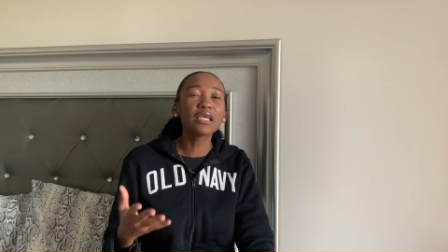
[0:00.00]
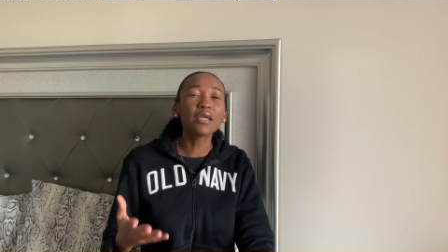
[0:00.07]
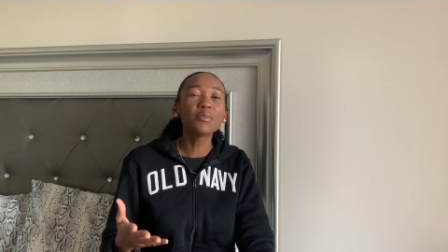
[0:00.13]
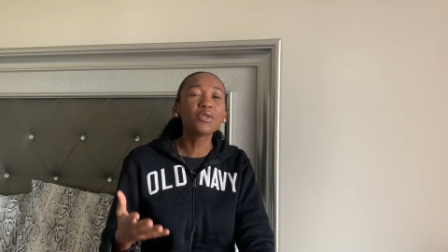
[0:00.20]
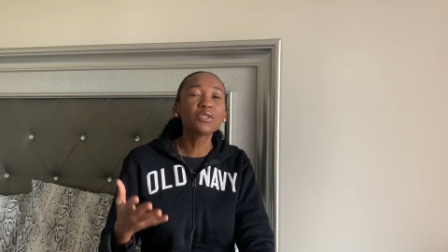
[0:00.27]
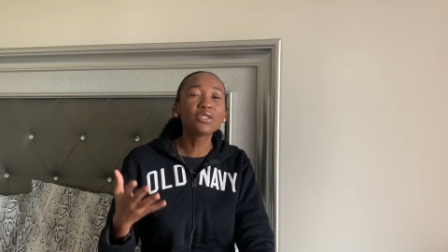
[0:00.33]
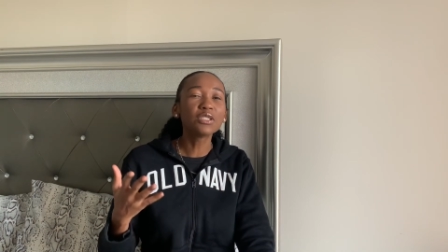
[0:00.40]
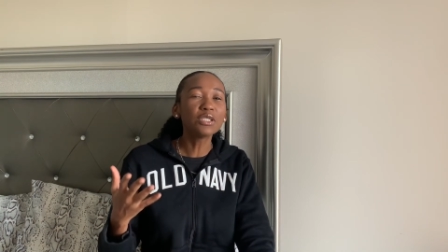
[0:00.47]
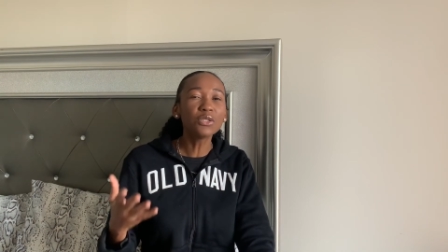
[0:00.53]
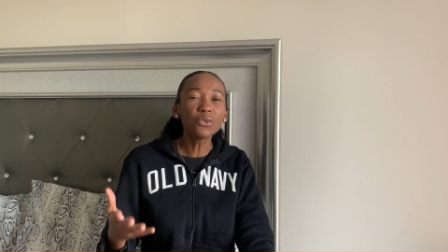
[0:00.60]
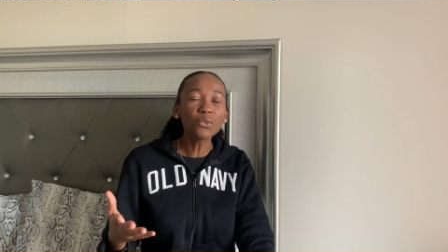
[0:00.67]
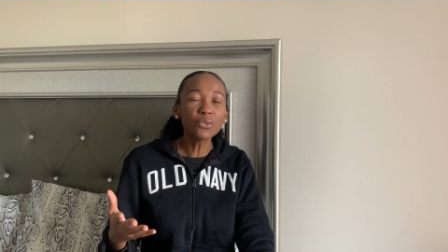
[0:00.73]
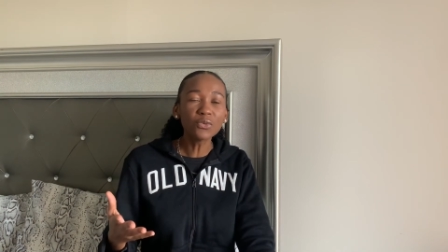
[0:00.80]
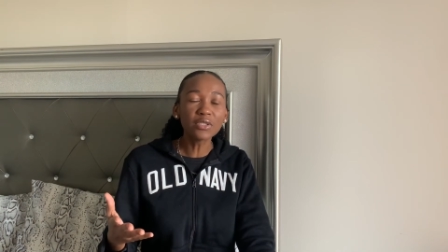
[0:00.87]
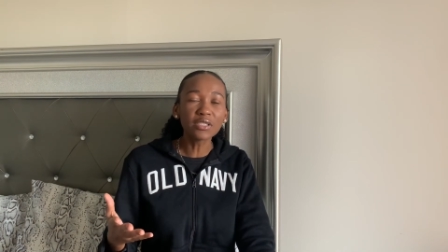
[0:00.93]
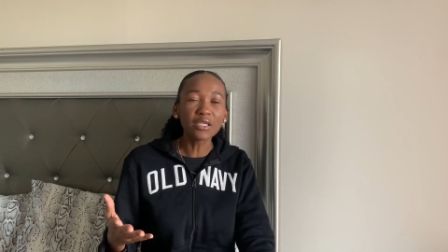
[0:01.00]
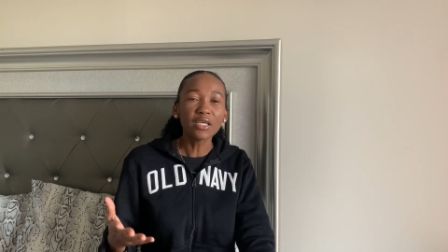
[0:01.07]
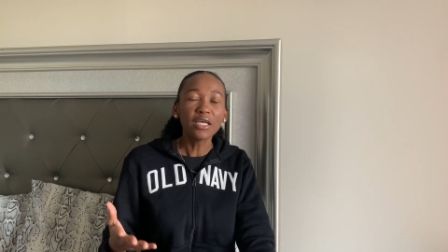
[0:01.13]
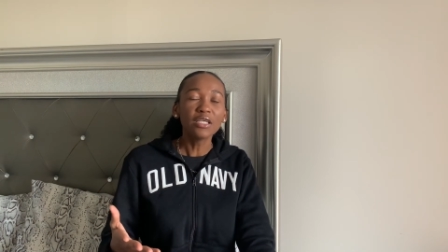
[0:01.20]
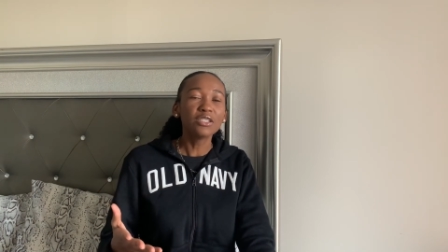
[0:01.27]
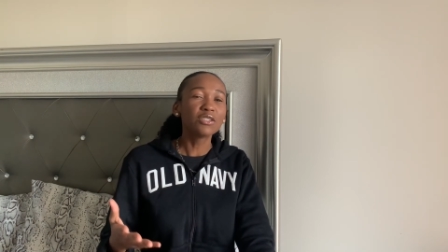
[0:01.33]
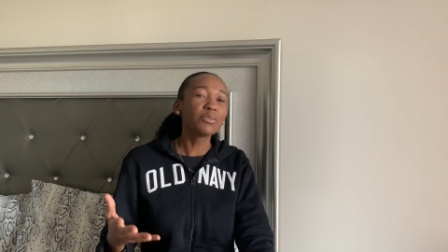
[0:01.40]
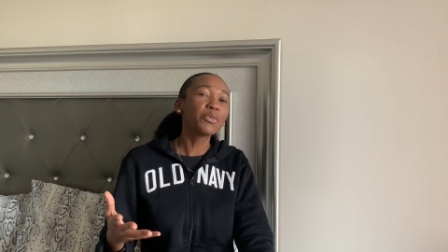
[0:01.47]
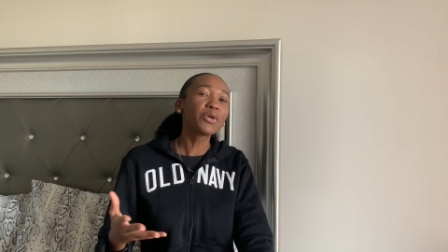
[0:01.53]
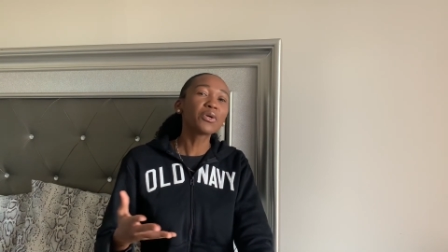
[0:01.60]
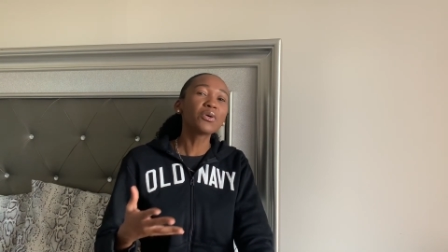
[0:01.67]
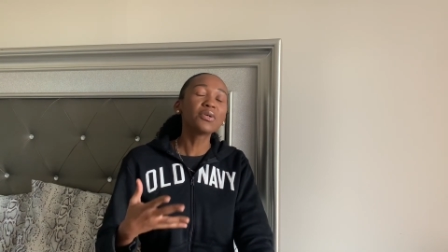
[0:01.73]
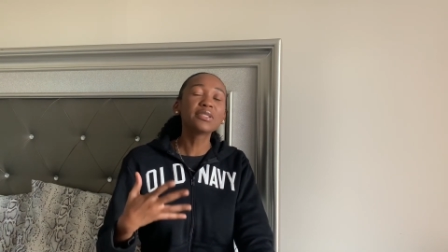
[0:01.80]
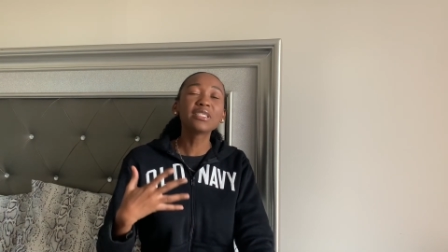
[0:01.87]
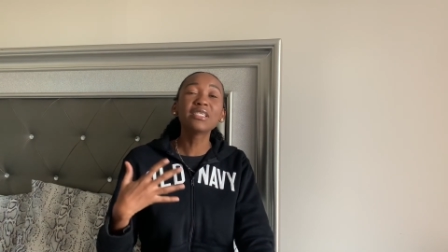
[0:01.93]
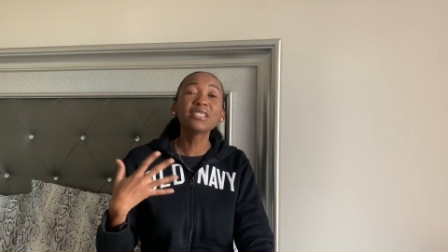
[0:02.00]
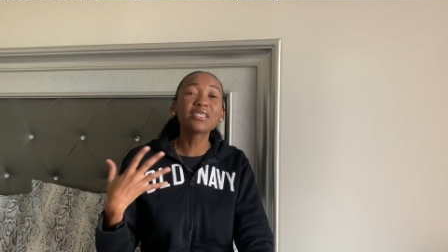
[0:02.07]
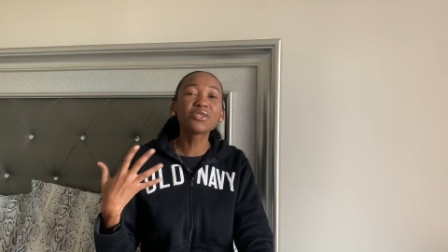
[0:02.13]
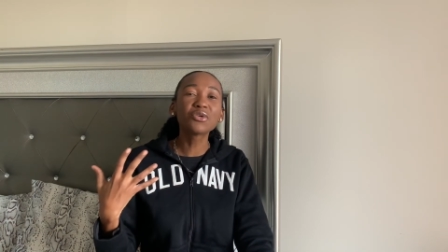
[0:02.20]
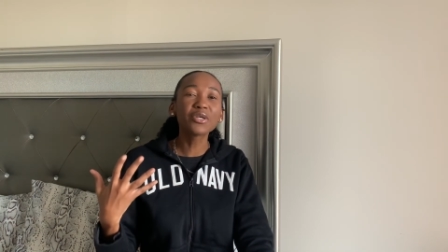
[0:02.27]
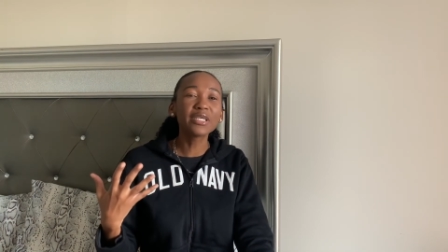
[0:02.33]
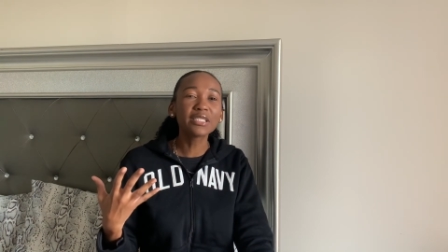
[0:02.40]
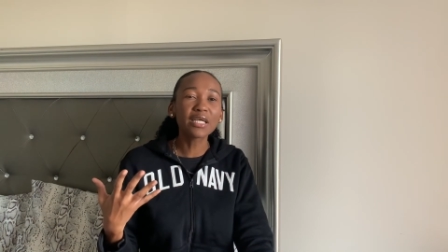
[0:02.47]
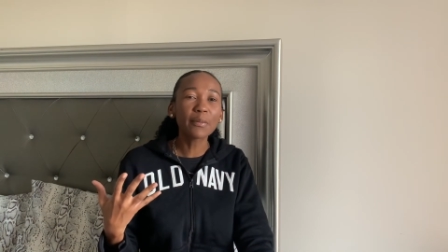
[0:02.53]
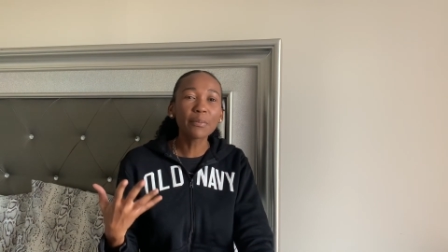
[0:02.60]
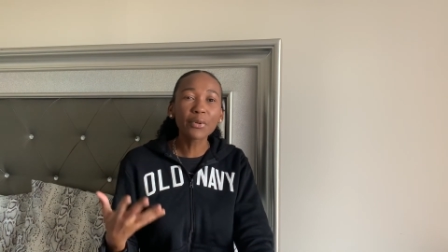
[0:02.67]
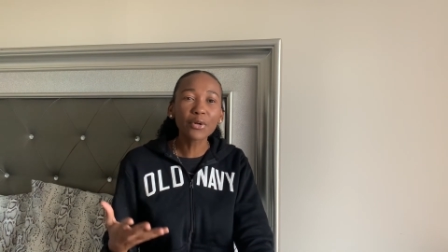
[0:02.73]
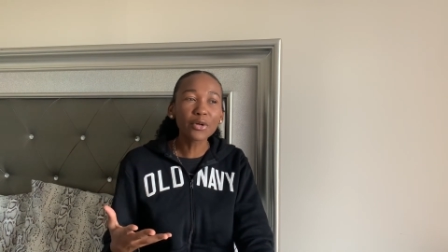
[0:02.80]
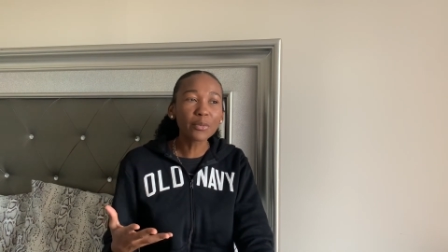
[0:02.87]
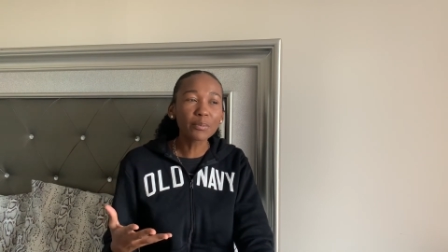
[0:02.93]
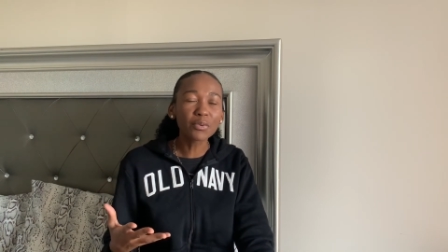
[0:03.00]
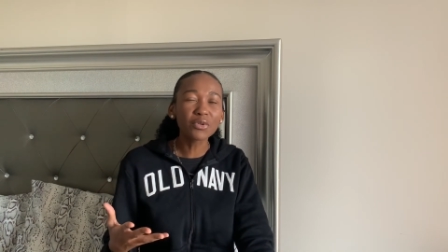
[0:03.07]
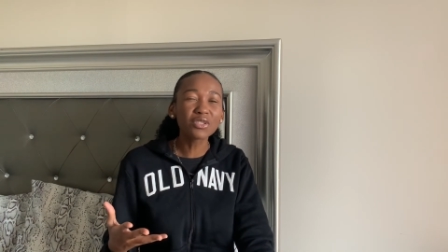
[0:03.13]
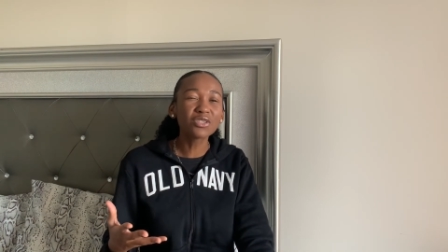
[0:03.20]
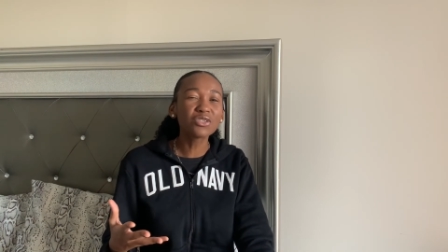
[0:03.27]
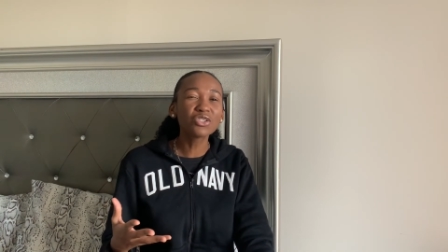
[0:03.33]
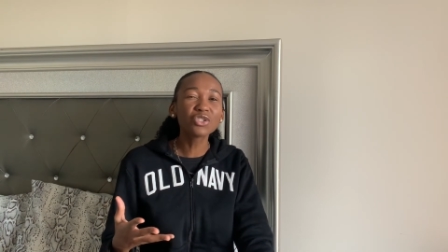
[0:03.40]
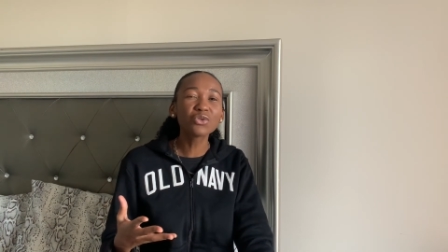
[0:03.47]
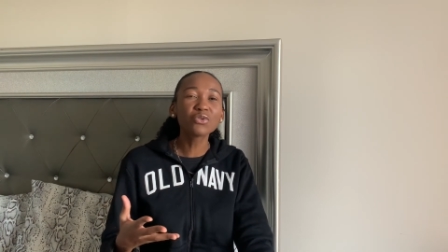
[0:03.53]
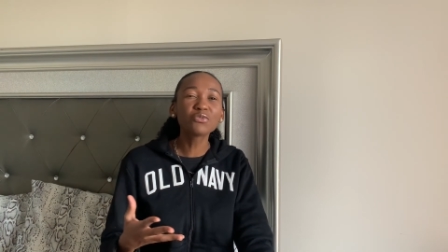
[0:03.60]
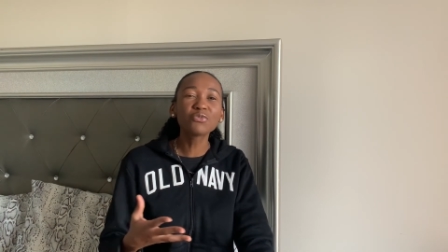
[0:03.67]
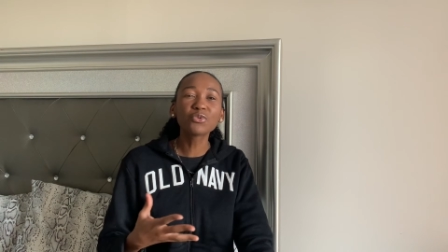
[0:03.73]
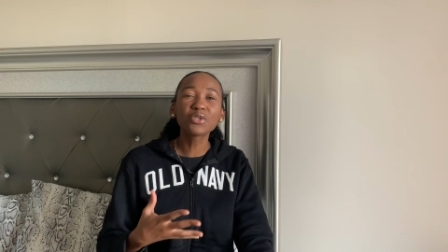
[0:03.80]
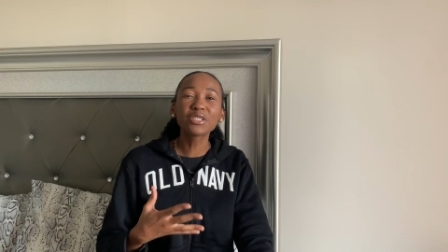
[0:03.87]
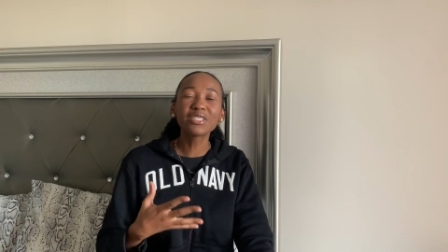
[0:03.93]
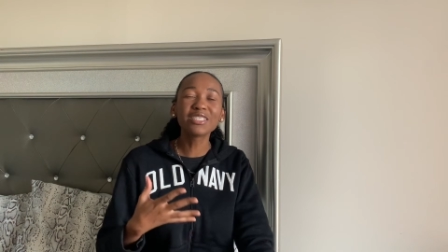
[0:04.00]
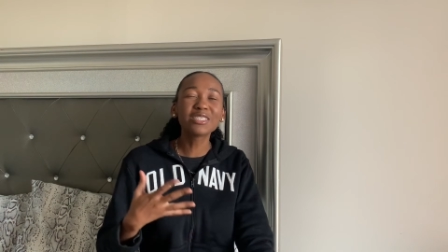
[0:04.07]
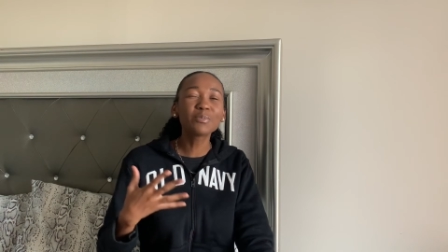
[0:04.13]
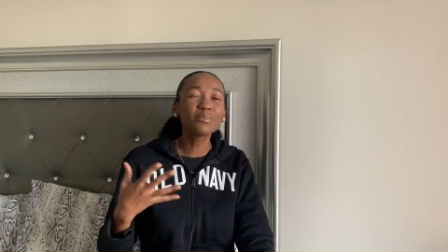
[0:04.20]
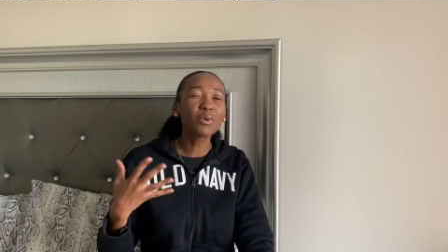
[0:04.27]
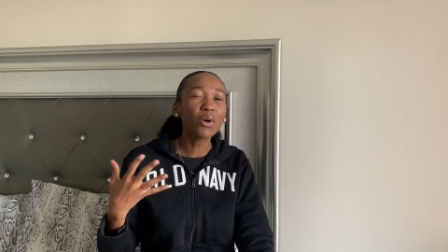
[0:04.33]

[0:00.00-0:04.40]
able to use to bring out his greater purpose to show forth his